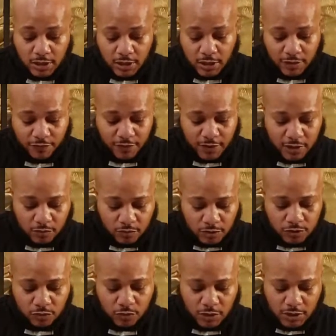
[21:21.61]
I forget
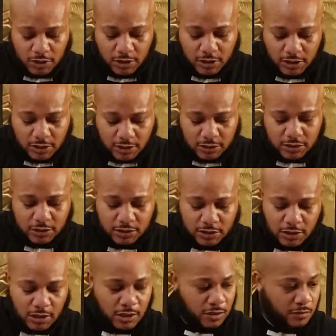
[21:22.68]
which one it is,
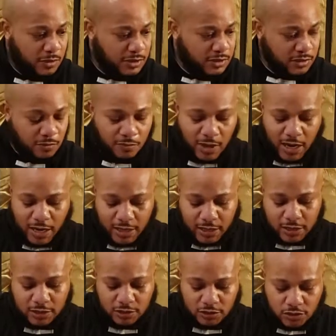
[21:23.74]
but
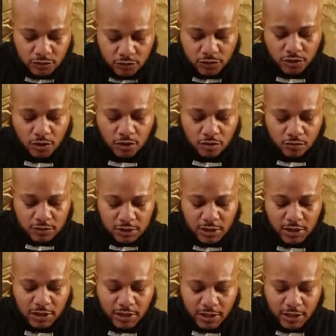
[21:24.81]
somebody in Tucson was
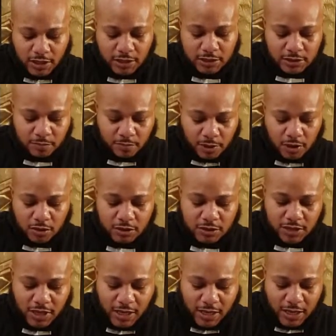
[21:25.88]
looking to get into
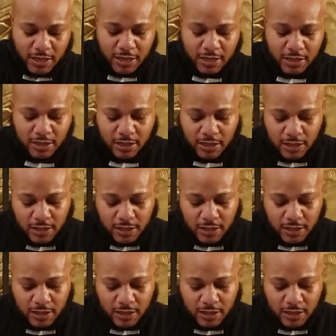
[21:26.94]
bonsai,